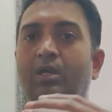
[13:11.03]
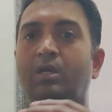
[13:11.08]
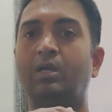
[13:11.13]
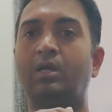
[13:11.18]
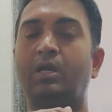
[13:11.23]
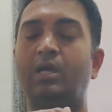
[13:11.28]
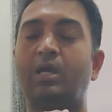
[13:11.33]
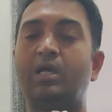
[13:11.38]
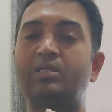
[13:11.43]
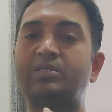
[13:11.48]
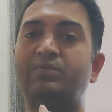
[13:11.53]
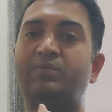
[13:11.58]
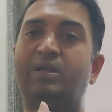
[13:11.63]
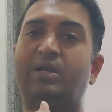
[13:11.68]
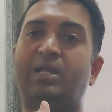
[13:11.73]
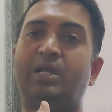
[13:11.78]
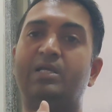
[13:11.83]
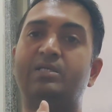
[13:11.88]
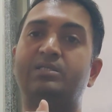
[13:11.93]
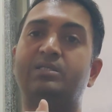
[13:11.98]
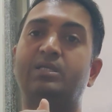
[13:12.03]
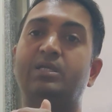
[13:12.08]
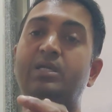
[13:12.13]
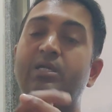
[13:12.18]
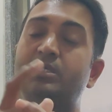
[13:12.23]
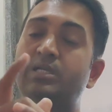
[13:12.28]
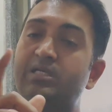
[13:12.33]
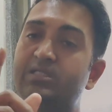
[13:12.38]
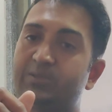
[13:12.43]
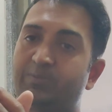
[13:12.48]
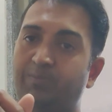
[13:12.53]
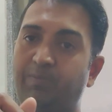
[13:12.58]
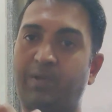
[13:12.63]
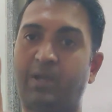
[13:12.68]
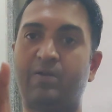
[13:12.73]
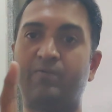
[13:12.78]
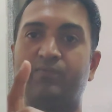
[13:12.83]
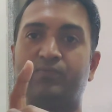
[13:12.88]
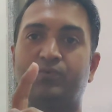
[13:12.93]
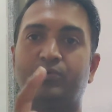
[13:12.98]
as well as it is
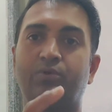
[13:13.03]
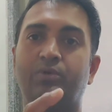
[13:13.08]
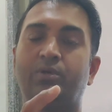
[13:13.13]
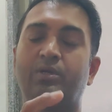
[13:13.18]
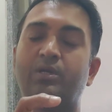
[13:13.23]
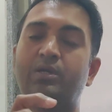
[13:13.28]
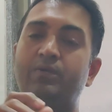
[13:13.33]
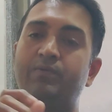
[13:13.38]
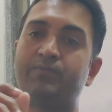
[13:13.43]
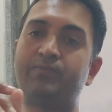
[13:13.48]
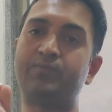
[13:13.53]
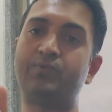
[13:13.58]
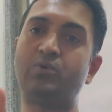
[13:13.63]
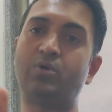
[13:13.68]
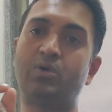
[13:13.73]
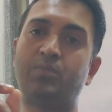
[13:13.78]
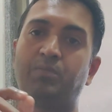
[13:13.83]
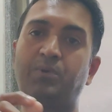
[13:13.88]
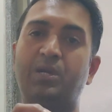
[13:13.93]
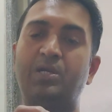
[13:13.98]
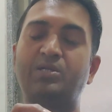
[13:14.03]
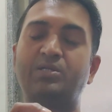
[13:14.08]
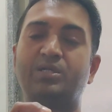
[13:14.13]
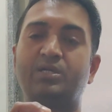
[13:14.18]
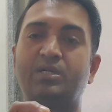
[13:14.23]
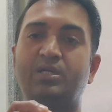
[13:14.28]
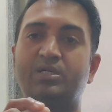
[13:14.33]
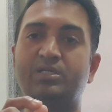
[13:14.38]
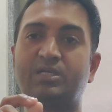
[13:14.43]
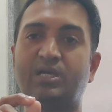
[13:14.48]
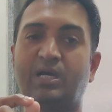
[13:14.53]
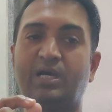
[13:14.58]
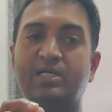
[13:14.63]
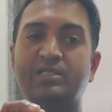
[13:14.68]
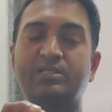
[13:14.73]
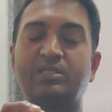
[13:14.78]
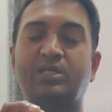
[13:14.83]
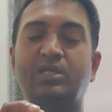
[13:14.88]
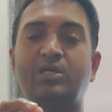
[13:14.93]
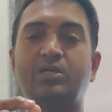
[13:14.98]
painful. If your patient is
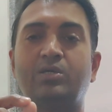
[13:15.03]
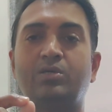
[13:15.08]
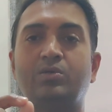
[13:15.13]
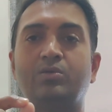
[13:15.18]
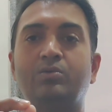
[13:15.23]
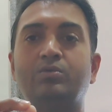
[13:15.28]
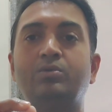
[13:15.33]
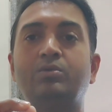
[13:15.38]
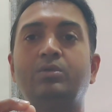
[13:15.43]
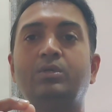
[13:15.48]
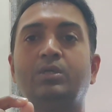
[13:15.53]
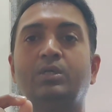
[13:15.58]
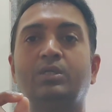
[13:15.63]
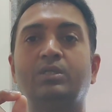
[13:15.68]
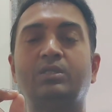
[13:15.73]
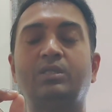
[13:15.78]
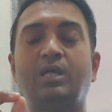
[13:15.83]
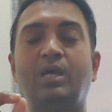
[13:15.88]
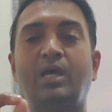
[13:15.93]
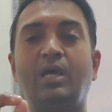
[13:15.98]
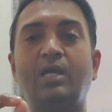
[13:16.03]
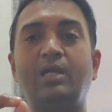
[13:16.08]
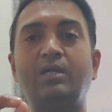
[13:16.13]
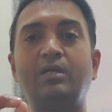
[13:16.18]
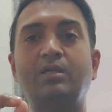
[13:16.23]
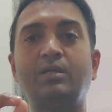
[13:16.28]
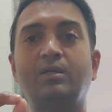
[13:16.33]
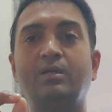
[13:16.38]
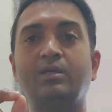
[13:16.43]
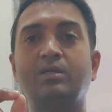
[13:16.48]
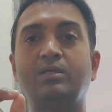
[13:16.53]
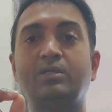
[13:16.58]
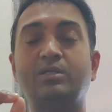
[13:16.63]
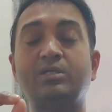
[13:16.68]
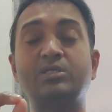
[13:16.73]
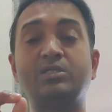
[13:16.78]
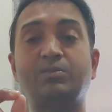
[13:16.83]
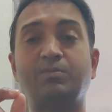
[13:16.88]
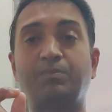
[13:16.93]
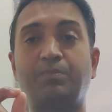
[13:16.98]
asking you, then it
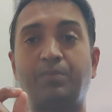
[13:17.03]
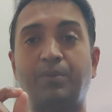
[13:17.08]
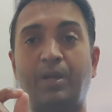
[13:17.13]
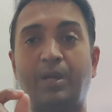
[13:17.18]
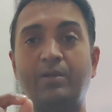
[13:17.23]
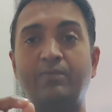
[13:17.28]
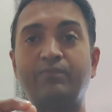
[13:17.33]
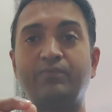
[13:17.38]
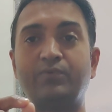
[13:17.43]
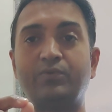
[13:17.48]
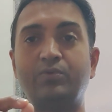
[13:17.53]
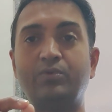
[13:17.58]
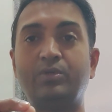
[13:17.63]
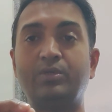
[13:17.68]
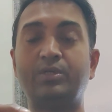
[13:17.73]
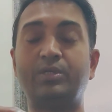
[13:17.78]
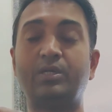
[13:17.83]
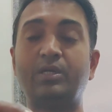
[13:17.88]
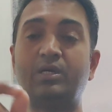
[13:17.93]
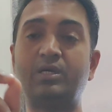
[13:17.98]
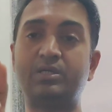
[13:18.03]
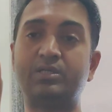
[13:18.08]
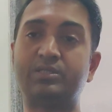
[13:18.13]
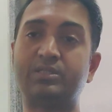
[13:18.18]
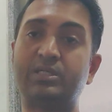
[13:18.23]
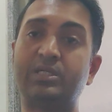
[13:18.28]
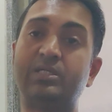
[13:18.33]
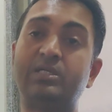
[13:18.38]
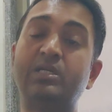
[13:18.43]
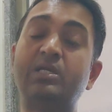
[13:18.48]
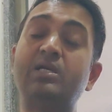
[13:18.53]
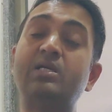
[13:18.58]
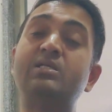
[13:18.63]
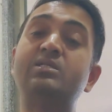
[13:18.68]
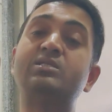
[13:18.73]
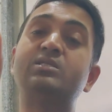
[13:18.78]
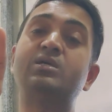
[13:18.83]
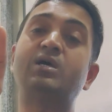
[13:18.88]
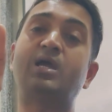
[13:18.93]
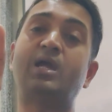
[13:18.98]
is painful. Yes, it is
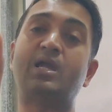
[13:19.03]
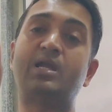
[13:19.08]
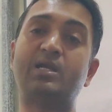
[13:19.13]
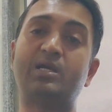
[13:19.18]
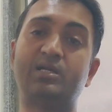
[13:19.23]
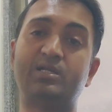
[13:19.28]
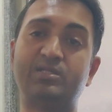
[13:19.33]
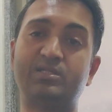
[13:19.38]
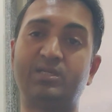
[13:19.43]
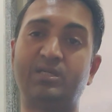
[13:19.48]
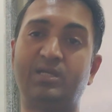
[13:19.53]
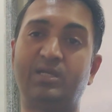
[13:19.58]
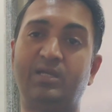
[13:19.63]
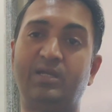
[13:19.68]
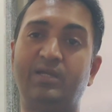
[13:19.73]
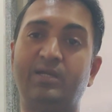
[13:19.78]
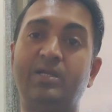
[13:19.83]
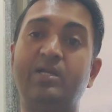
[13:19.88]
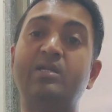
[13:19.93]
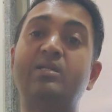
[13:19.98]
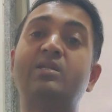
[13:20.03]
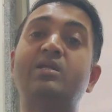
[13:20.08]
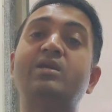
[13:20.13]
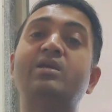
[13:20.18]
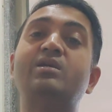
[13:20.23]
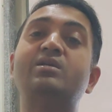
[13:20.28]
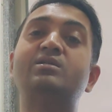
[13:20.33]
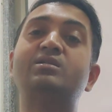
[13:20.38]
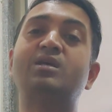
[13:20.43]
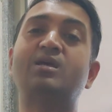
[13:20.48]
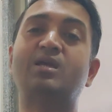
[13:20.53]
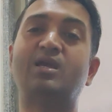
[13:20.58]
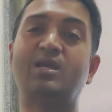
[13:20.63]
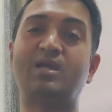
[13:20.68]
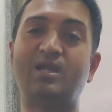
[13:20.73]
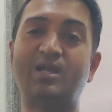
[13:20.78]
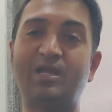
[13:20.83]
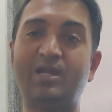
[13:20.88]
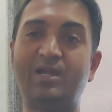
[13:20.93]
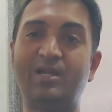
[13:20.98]
a energy, it is a
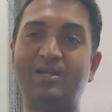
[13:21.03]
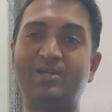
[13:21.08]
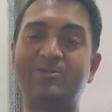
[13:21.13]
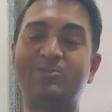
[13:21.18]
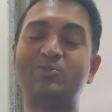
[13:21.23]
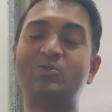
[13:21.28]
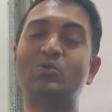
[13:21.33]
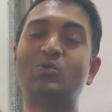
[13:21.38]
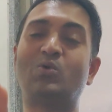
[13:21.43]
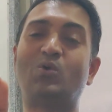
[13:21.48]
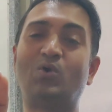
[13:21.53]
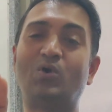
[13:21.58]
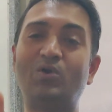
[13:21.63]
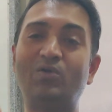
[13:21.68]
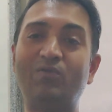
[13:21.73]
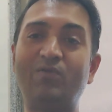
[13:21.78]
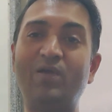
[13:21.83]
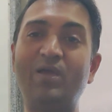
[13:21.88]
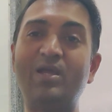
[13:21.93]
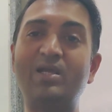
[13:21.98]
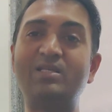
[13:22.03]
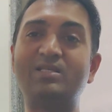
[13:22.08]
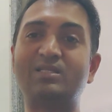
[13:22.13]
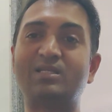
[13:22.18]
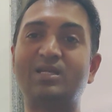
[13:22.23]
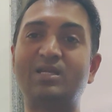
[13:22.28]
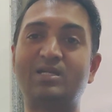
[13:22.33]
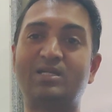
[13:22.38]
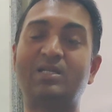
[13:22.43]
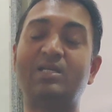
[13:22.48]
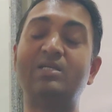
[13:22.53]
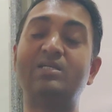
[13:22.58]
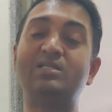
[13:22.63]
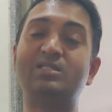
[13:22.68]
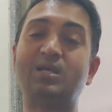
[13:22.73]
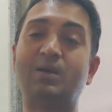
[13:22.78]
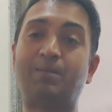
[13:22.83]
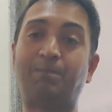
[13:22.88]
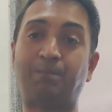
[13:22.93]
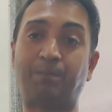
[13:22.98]
heat, so always it is
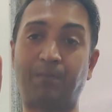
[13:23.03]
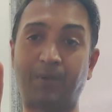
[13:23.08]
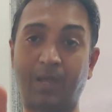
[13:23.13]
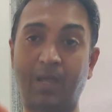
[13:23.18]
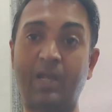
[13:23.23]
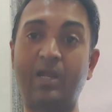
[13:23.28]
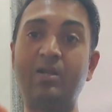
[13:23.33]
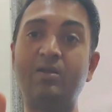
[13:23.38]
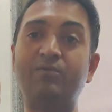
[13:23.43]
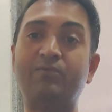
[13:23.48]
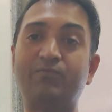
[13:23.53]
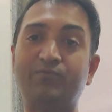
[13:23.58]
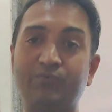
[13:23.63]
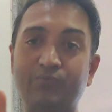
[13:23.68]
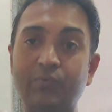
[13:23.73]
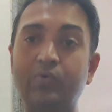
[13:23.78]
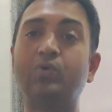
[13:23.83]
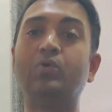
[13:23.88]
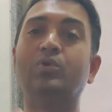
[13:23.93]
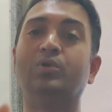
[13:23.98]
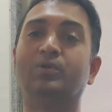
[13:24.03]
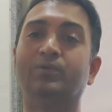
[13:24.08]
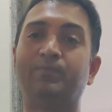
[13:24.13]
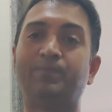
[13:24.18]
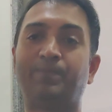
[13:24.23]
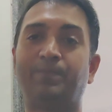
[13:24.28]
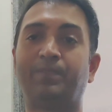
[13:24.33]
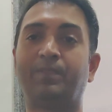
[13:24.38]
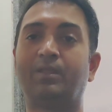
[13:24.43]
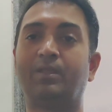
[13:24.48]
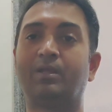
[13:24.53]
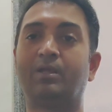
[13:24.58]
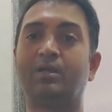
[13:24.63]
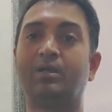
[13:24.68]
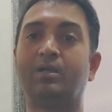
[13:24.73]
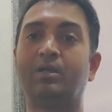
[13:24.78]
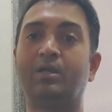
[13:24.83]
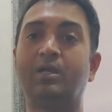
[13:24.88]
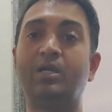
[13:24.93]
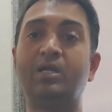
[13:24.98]
a painful.
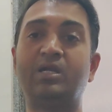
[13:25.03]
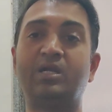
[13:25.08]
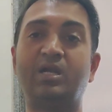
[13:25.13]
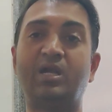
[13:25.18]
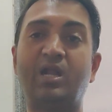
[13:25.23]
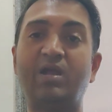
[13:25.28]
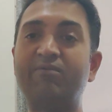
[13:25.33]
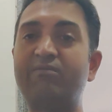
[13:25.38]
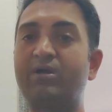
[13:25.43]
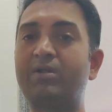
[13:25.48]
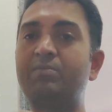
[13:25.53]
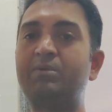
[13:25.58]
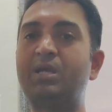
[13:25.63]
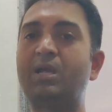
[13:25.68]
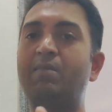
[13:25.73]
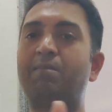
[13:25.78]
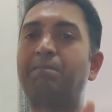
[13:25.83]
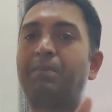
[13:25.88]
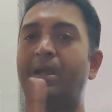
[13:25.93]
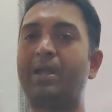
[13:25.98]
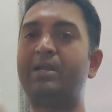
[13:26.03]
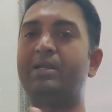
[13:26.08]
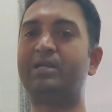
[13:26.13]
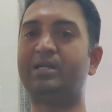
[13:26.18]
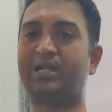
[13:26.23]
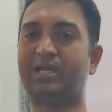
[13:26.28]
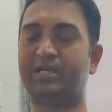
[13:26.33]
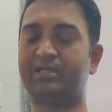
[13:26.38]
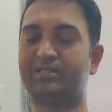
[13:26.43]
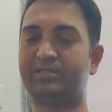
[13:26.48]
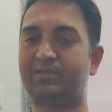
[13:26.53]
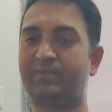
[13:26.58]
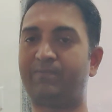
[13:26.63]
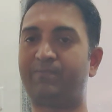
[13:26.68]
It never be a painless.